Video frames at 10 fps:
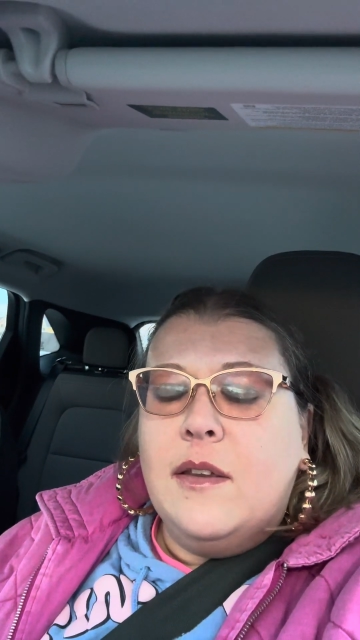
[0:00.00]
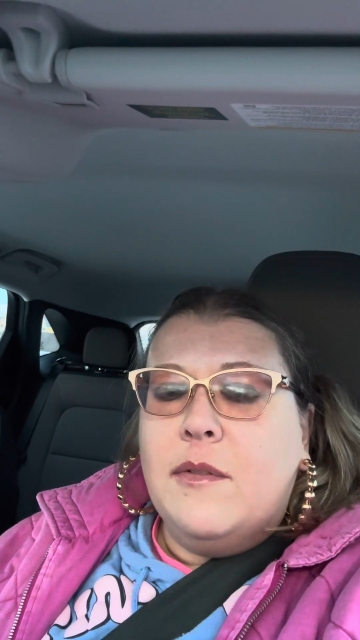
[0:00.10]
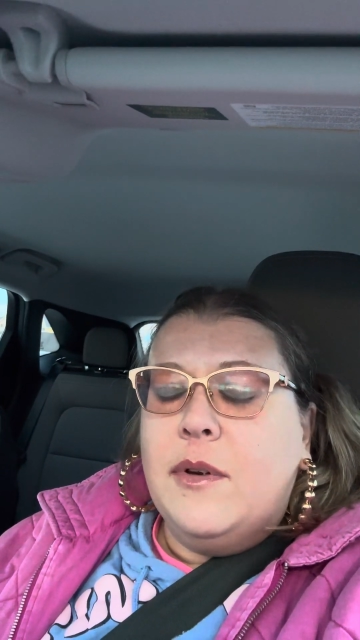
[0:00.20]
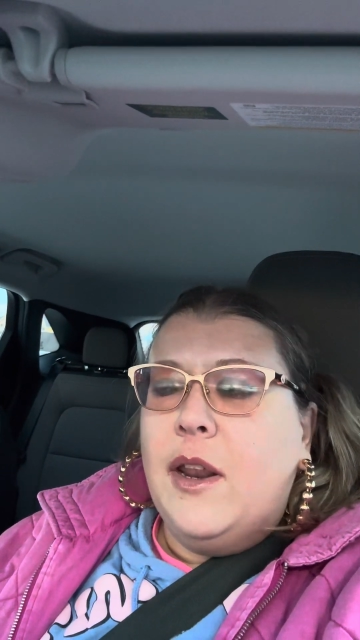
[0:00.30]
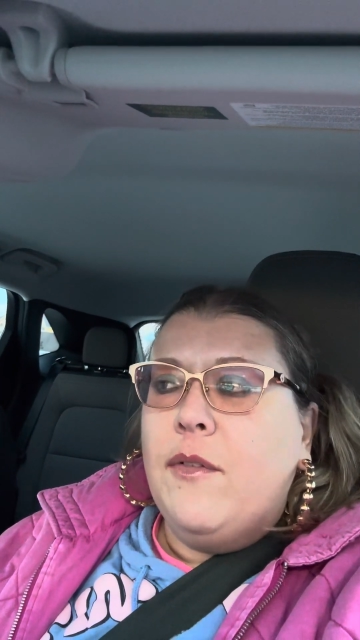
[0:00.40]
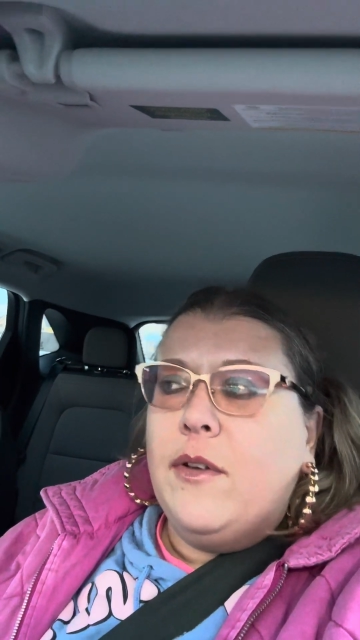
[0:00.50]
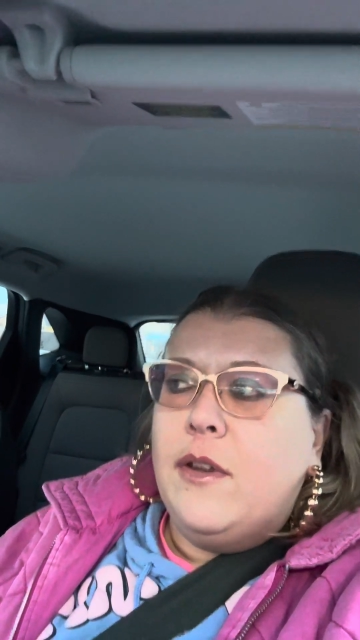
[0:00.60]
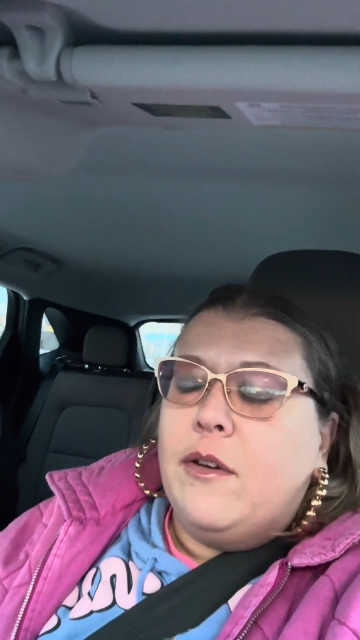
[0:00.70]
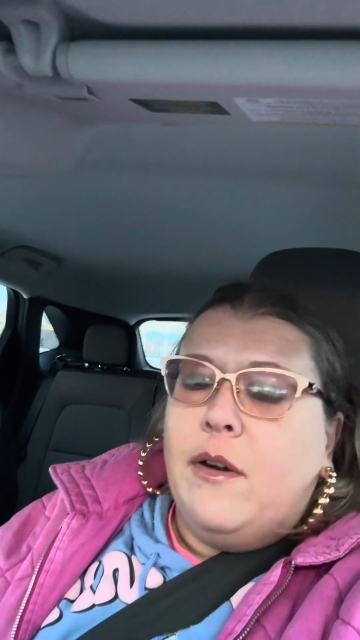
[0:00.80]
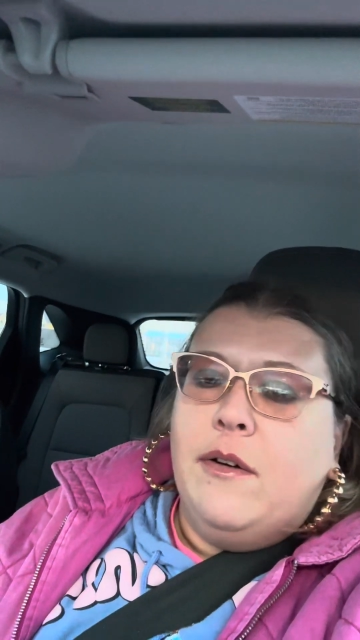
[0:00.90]
whatever
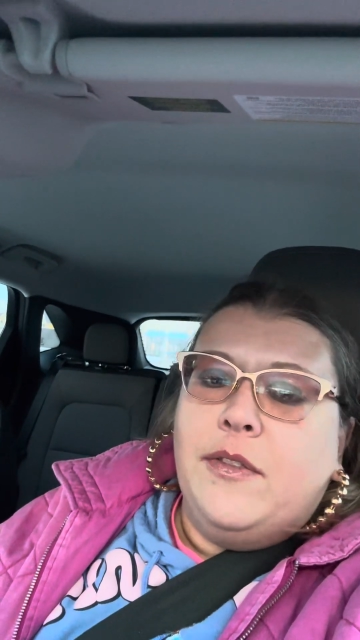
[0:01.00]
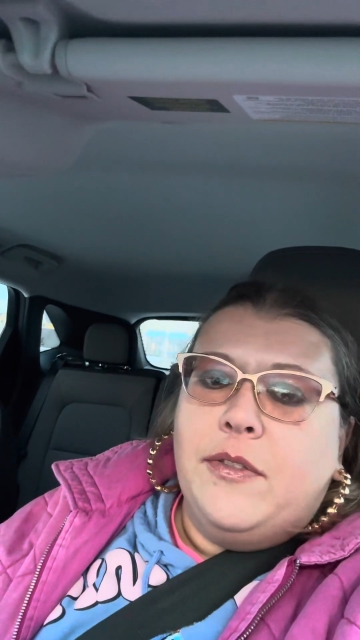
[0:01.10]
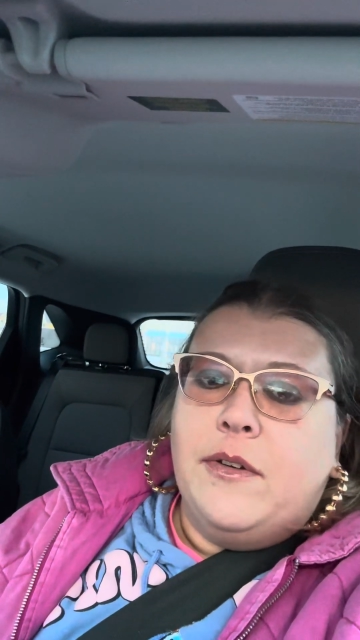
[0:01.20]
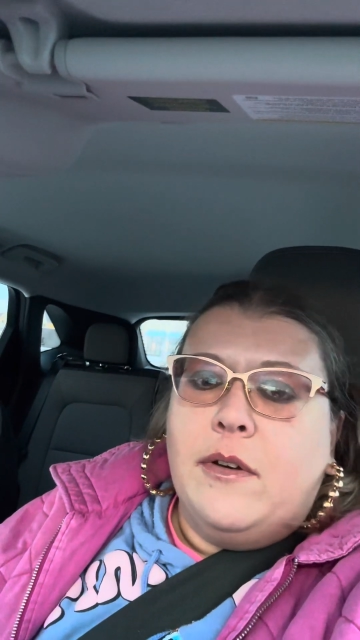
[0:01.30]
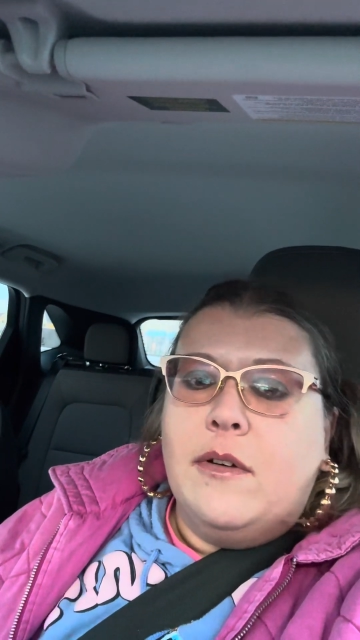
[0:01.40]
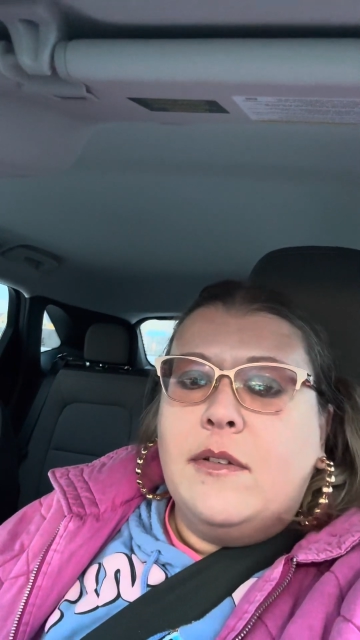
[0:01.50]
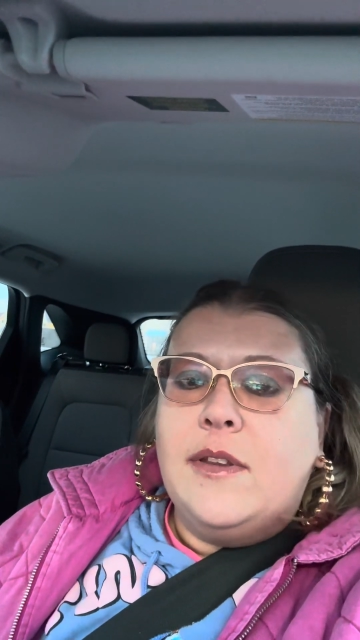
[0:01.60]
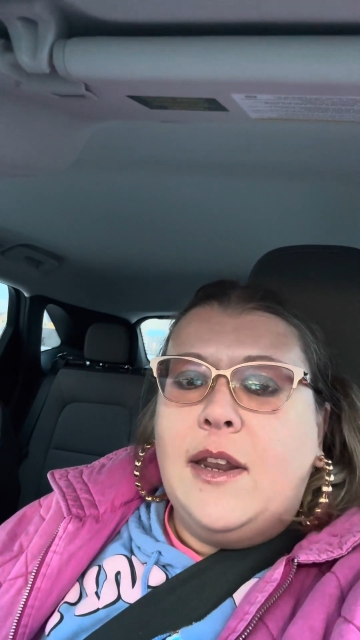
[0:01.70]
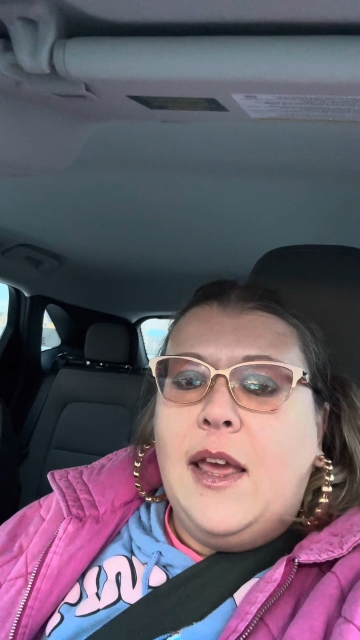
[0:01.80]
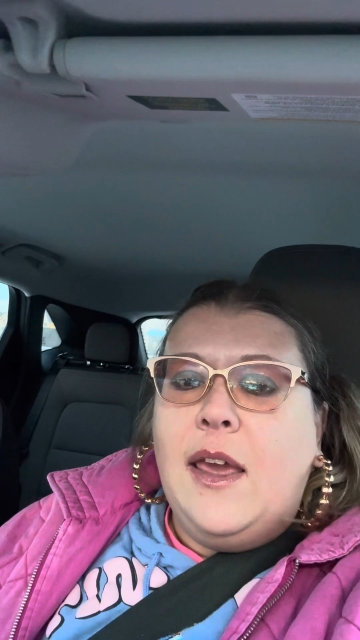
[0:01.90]
you're going through
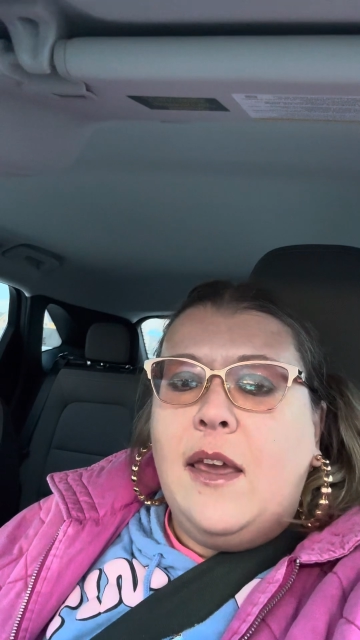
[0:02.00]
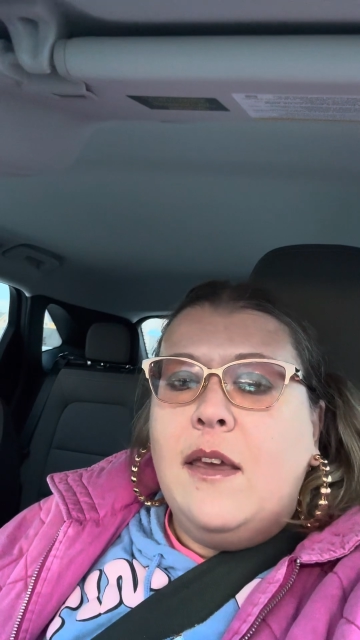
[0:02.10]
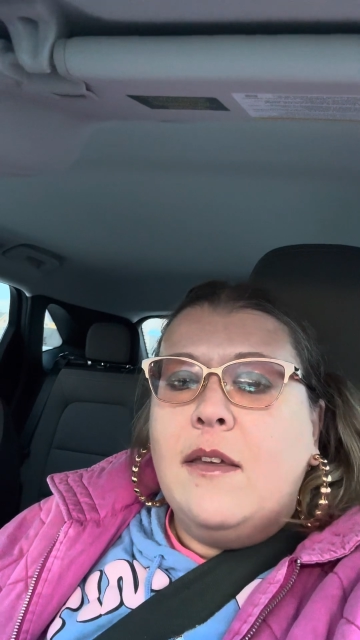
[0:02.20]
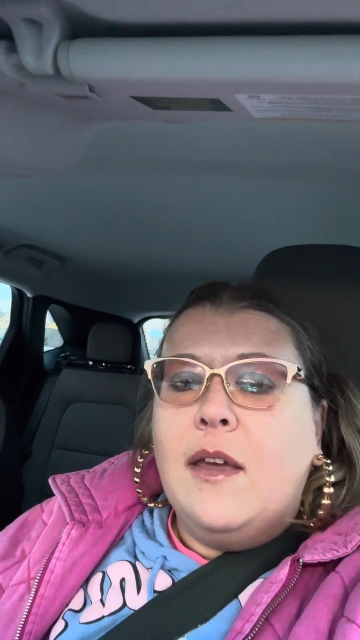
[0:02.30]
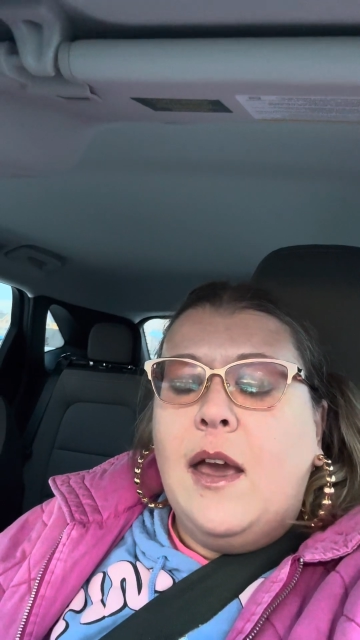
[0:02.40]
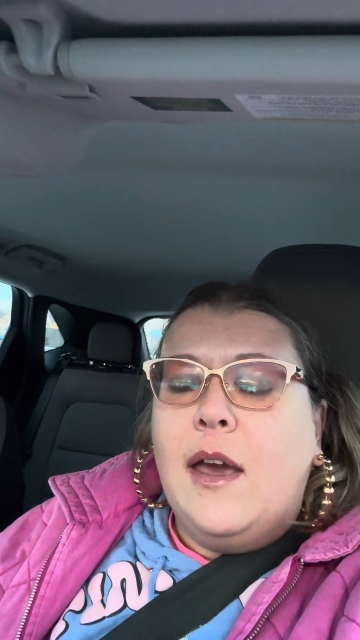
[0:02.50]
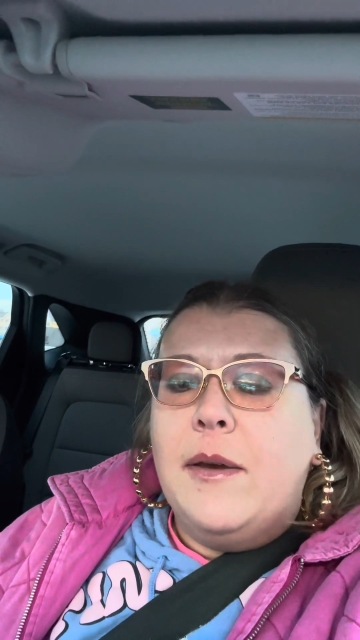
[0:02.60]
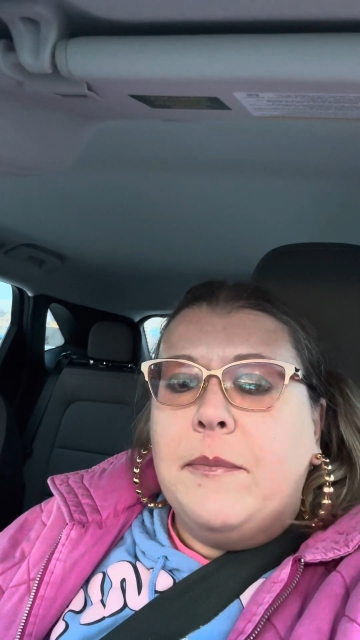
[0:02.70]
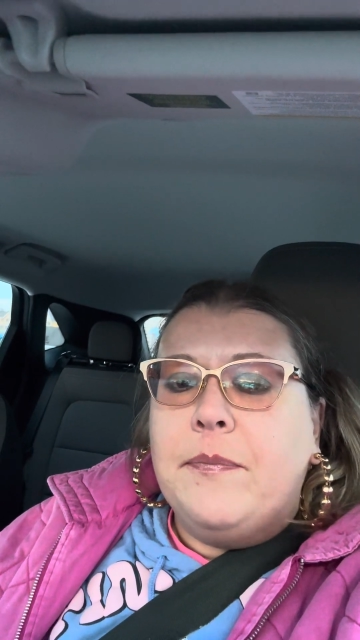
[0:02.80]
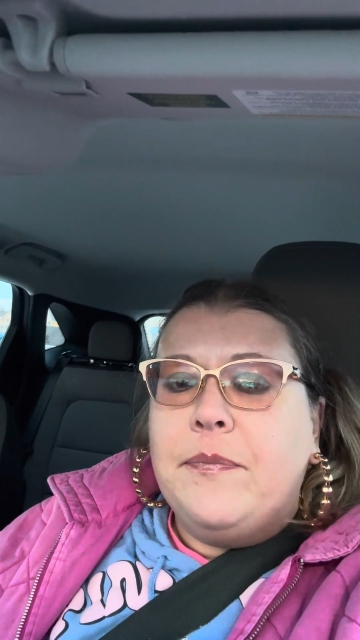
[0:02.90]
today,
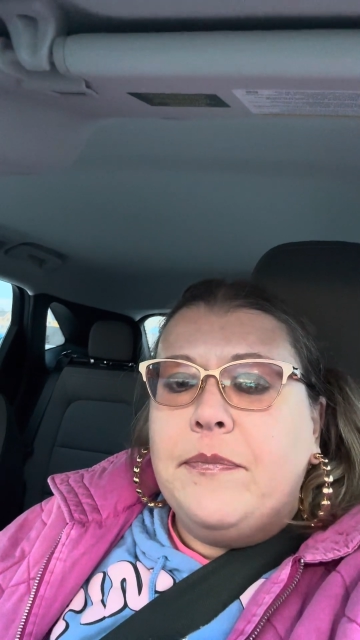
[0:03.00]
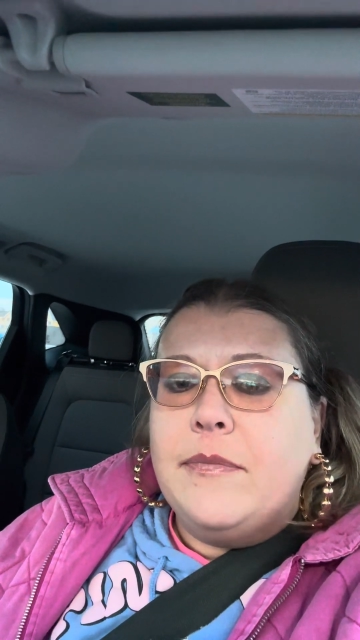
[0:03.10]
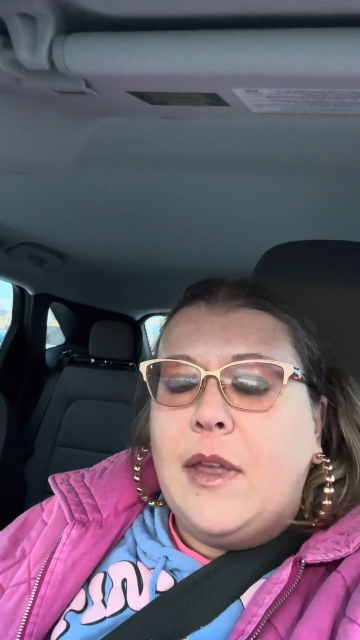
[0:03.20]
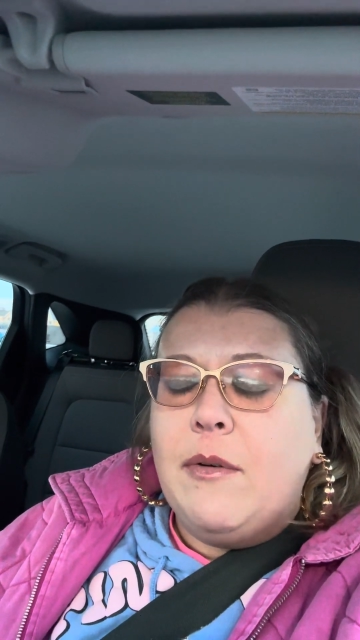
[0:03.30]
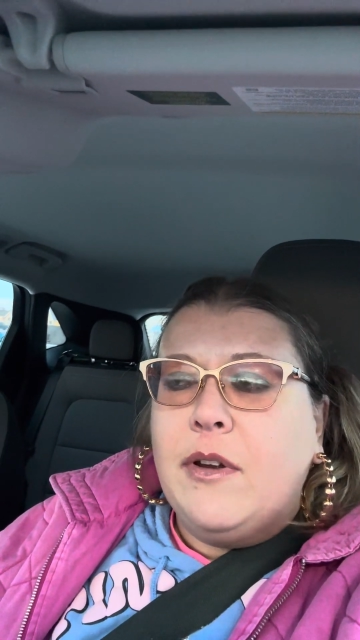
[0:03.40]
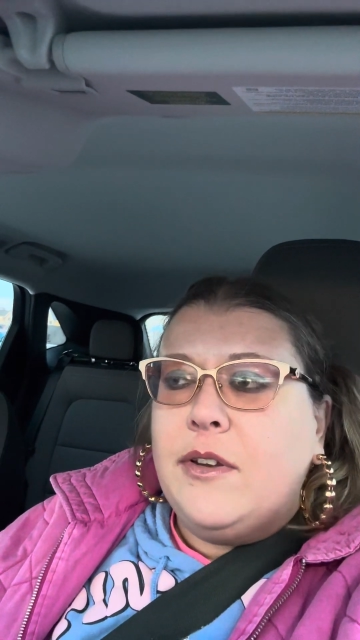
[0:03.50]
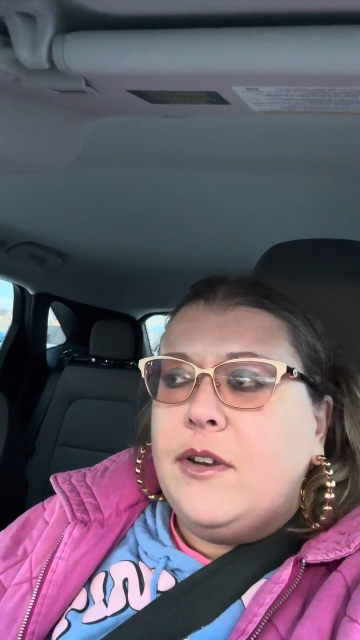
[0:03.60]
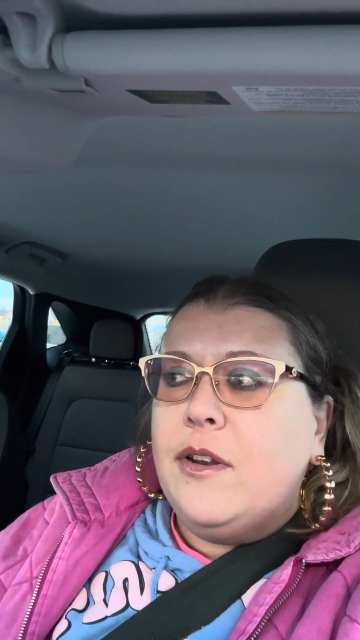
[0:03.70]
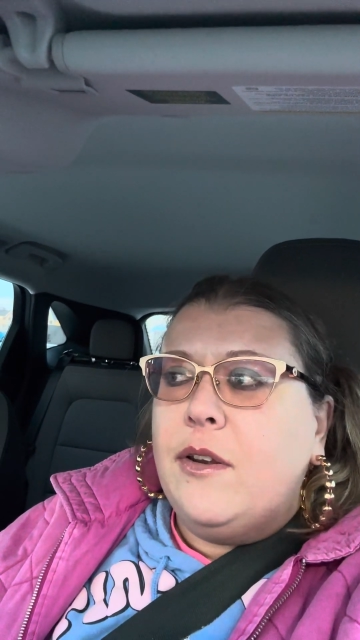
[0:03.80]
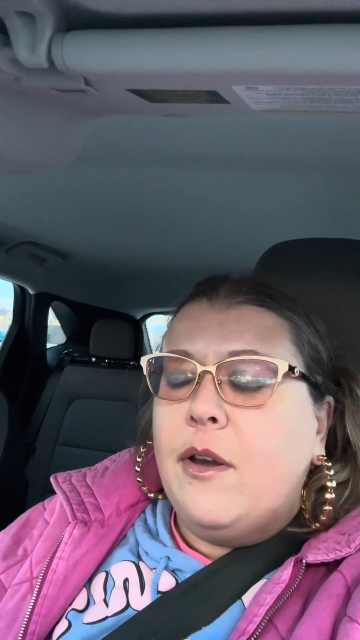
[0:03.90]
um, I want
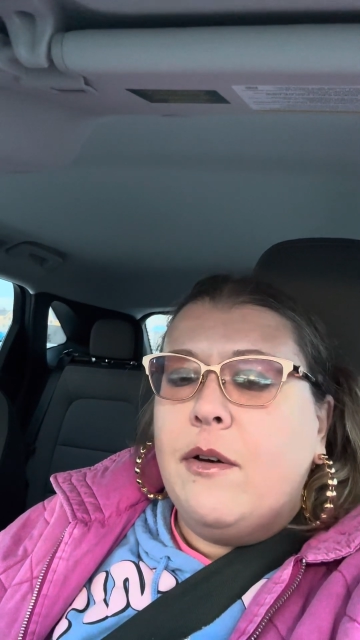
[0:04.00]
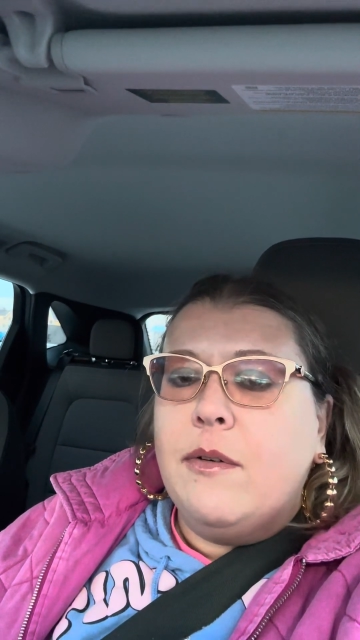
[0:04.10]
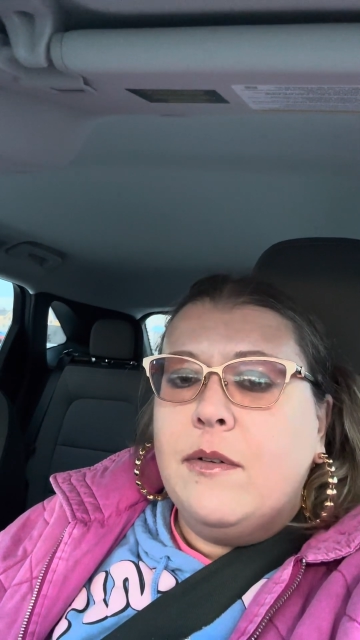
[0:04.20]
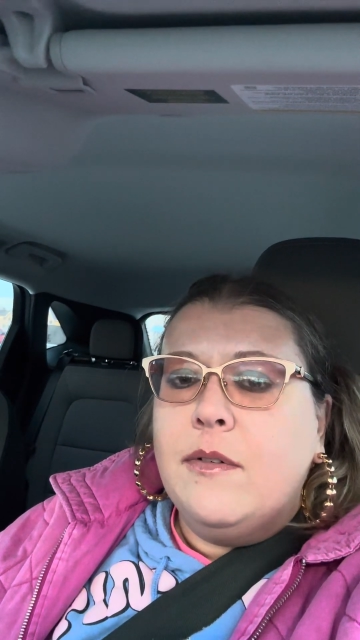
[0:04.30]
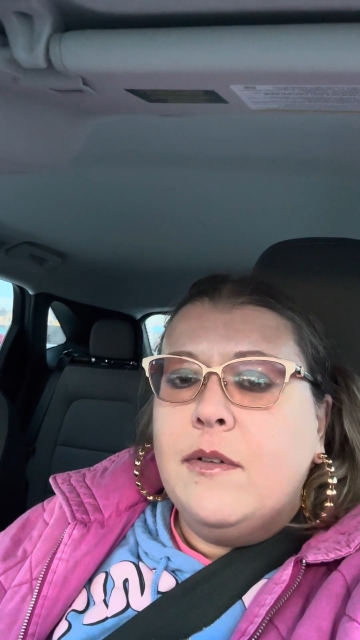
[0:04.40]
you to know